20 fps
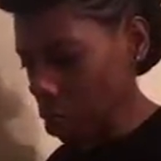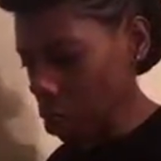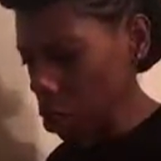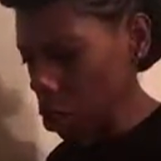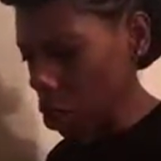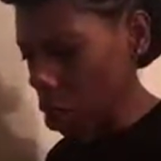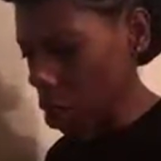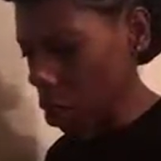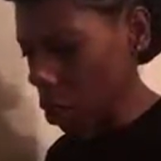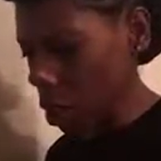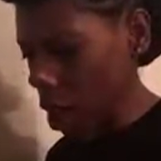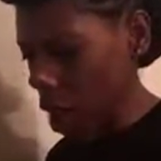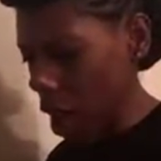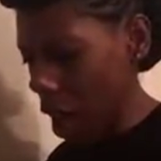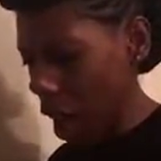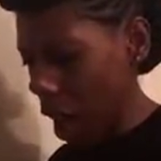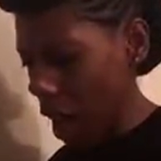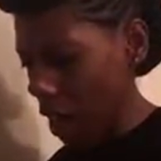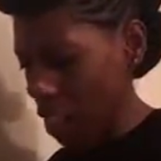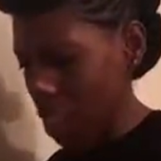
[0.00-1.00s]
So
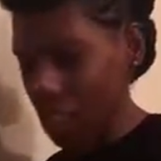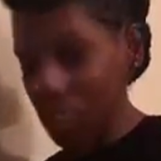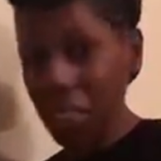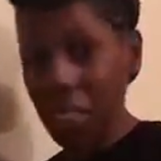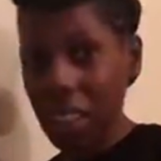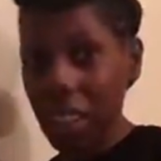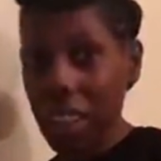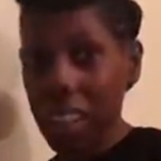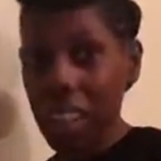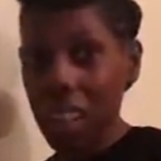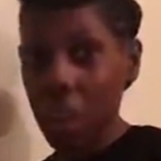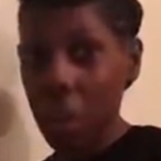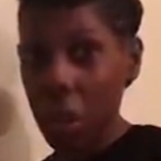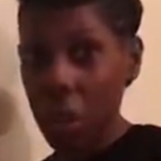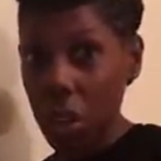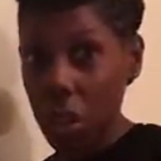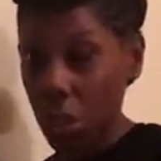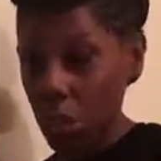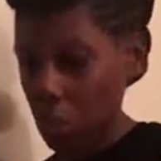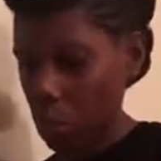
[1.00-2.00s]
I didn't even like going
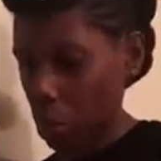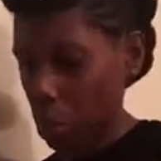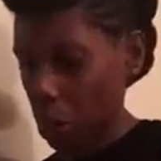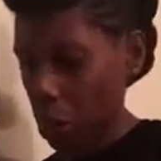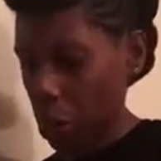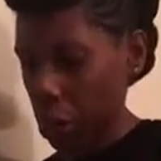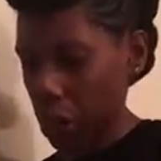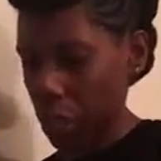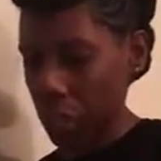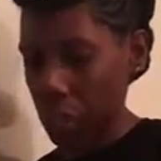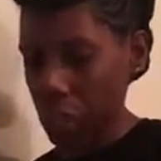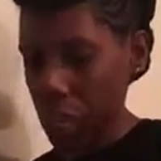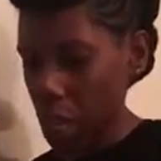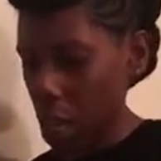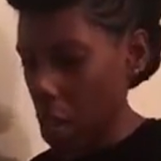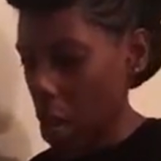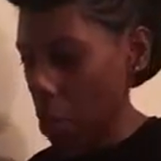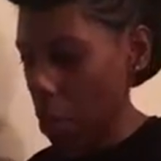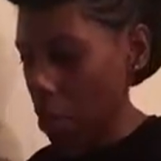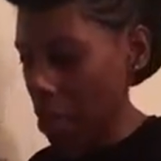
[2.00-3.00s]
in the supermarket,
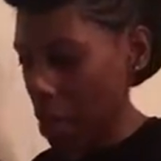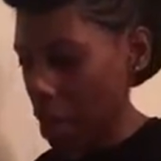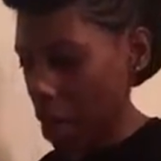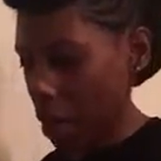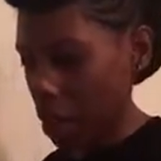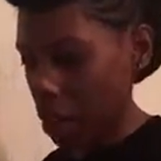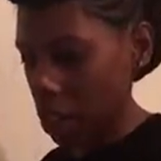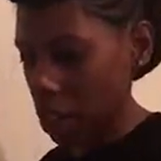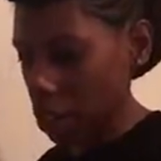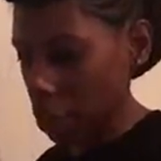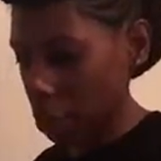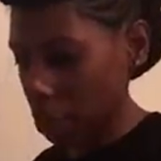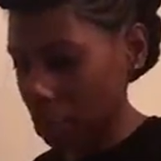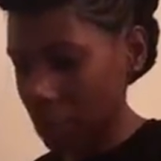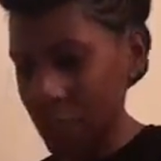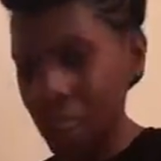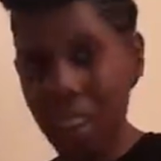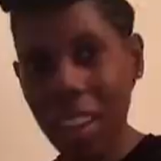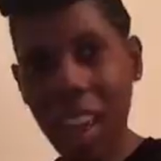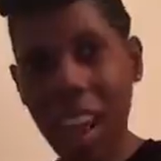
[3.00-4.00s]
but now I do.
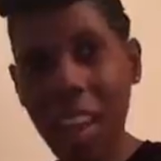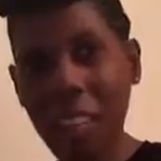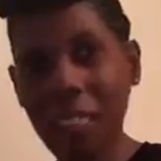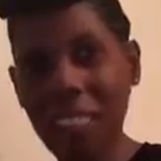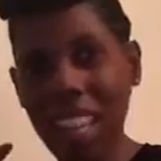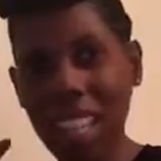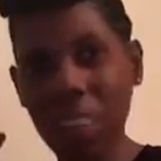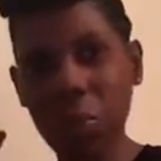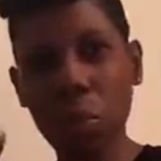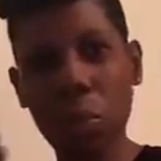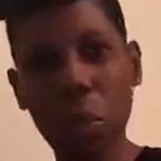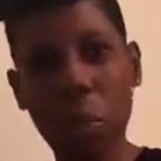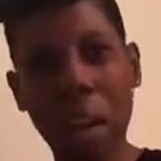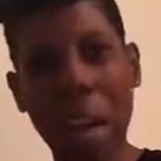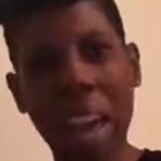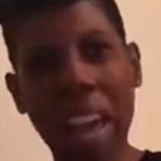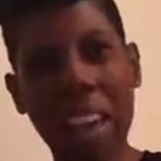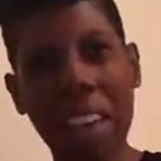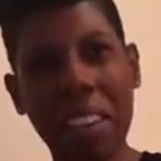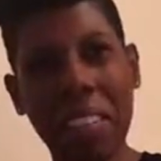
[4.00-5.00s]
That's one of my
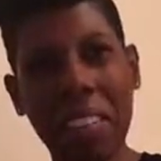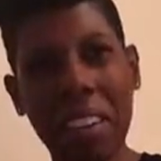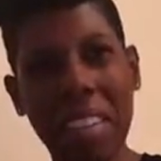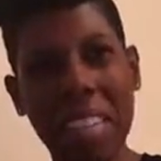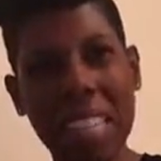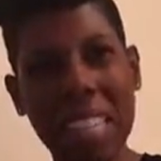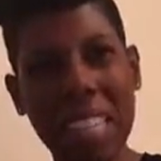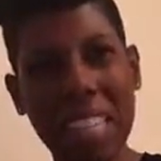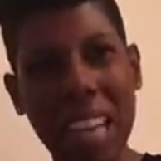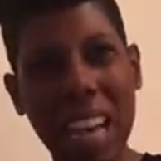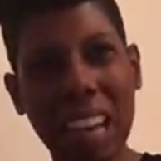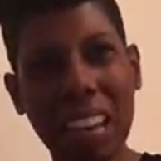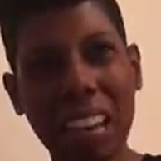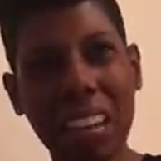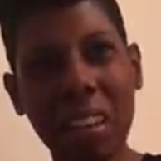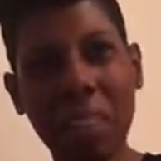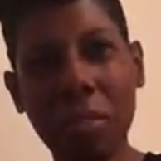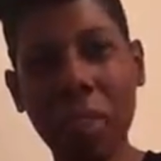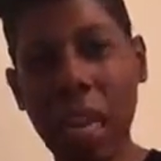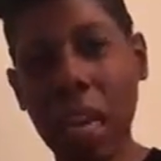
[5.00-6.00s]
havens. I
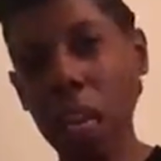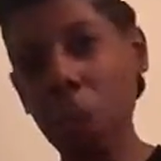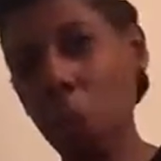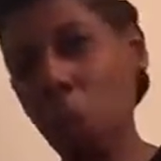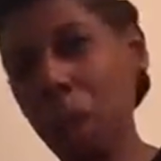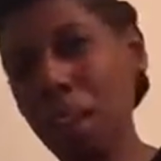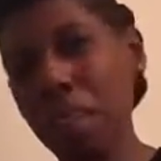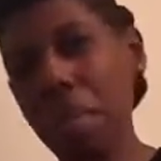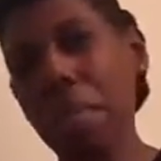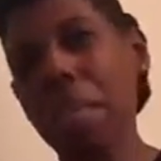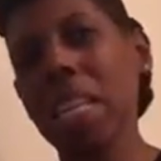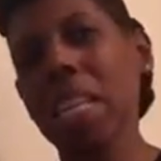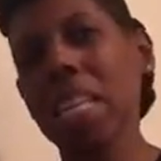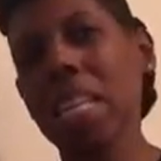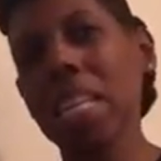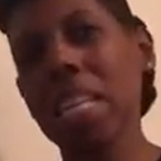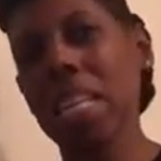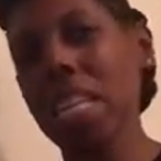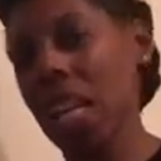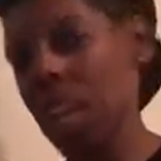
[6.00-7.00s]
love like Wegmans.